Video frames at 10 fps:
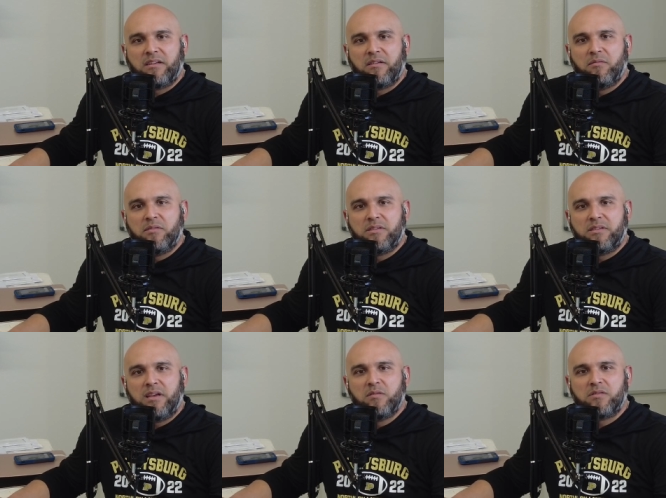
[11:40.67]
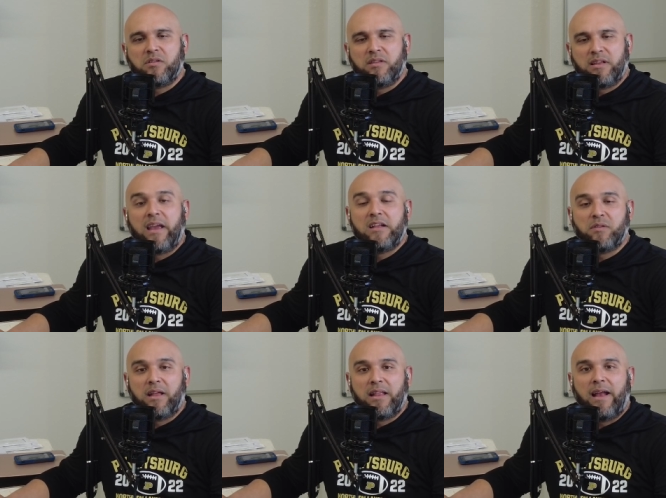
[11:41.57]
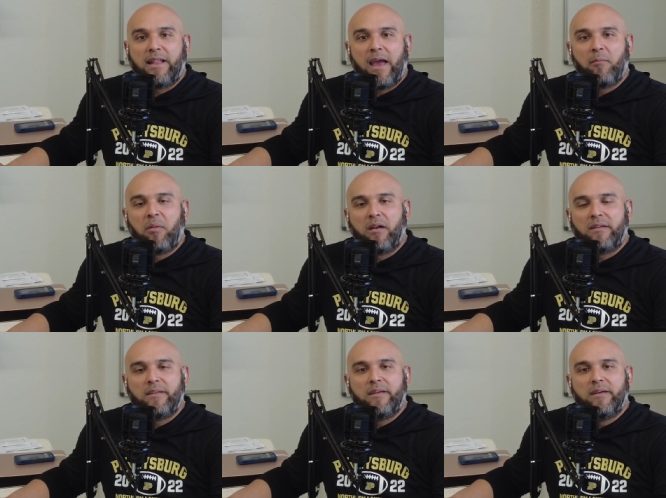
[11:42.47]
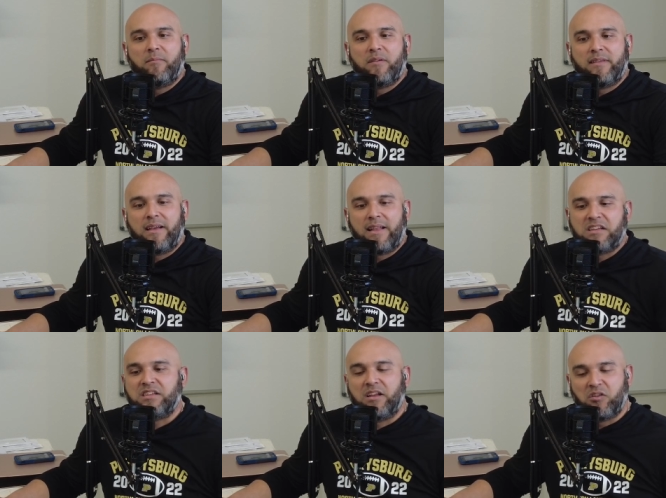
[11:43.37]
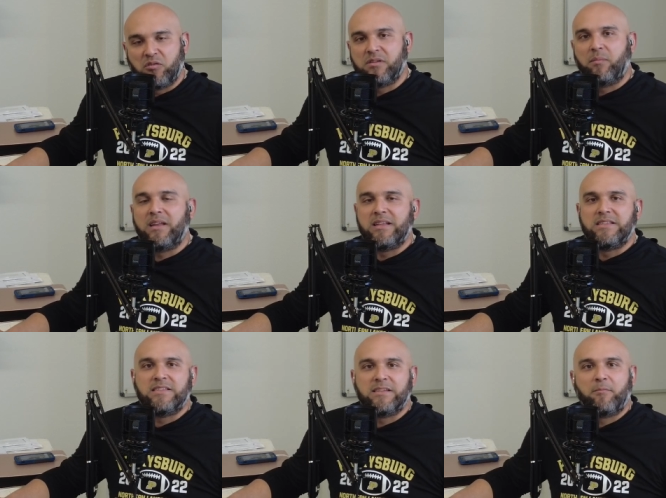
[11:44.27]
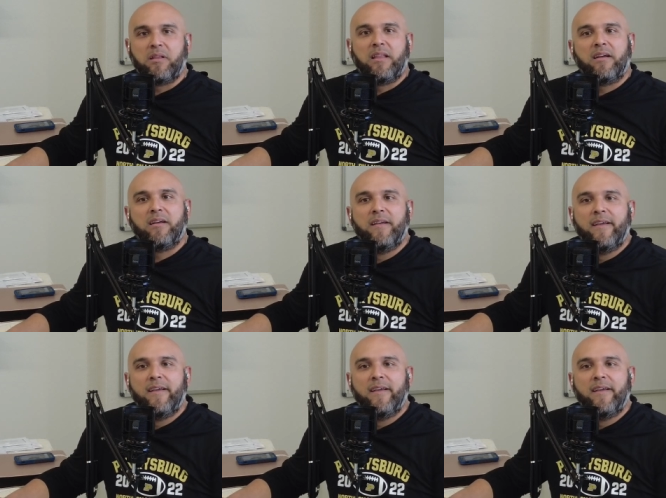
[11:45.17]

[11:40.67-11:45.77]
and it was it was the kids really liked that part because um, they could actually like do something and see something there.